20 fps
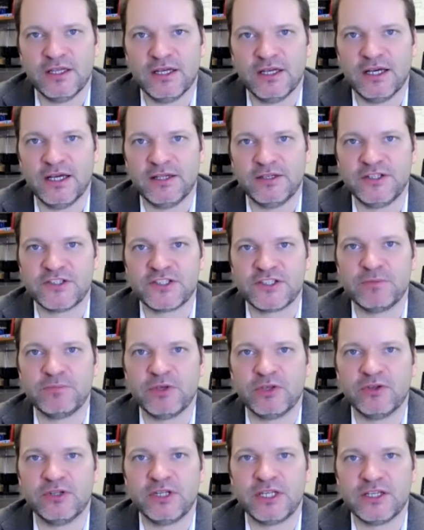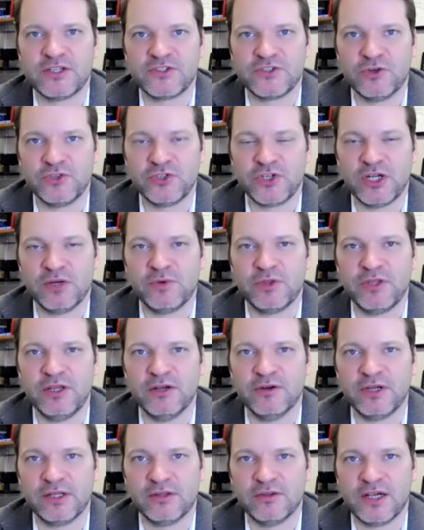uh, disability associated with
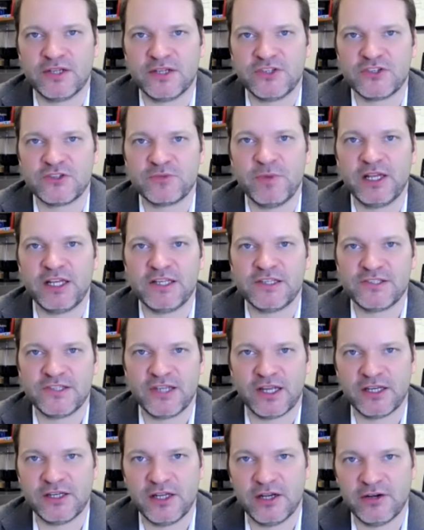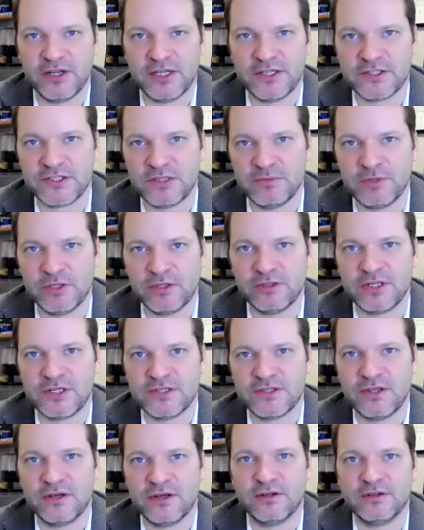hearing loss, there's many secondary disabilities
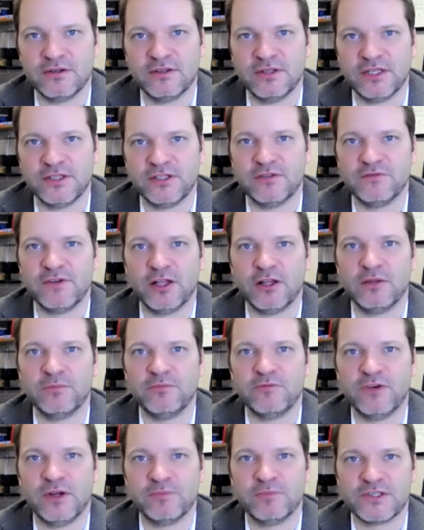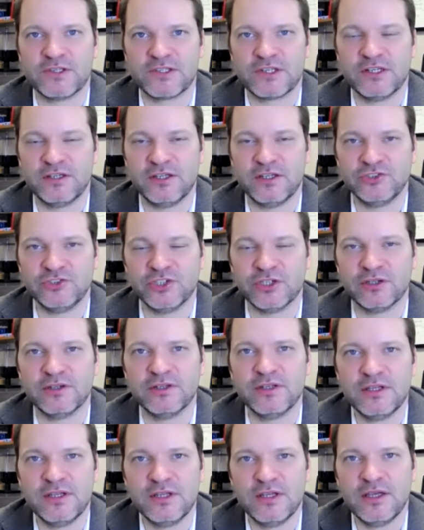that, are, that develop from this condition.
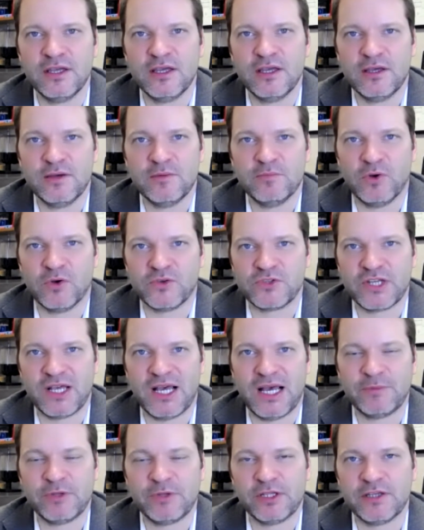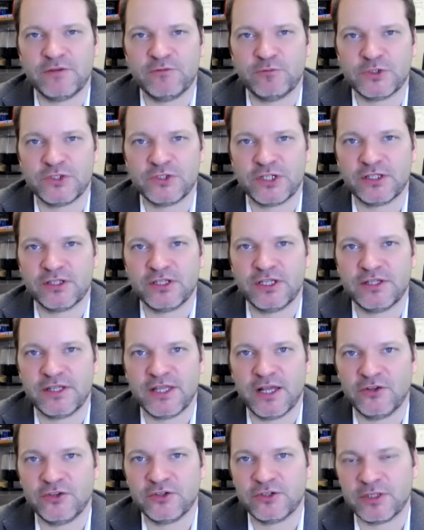Most commonly, particularly in the
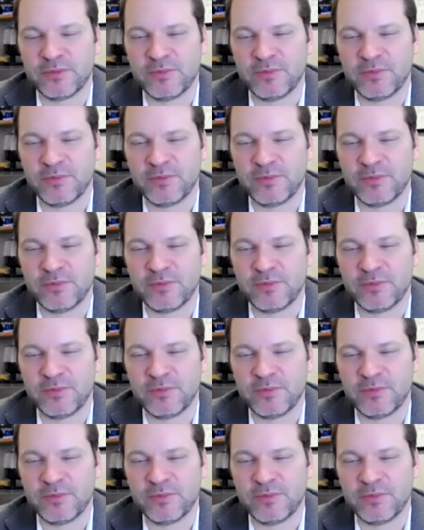elderly